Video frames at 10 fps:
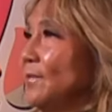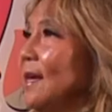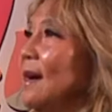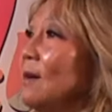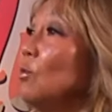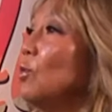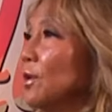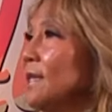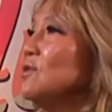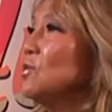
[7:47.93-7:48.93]
uh,
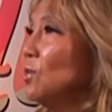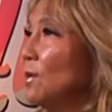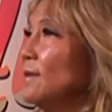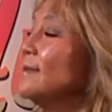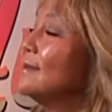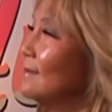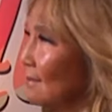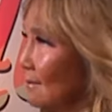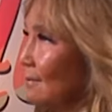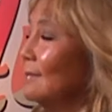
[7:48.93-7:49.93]
working towards
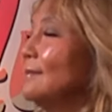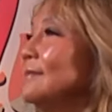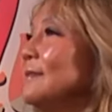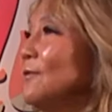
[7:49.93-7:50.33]
the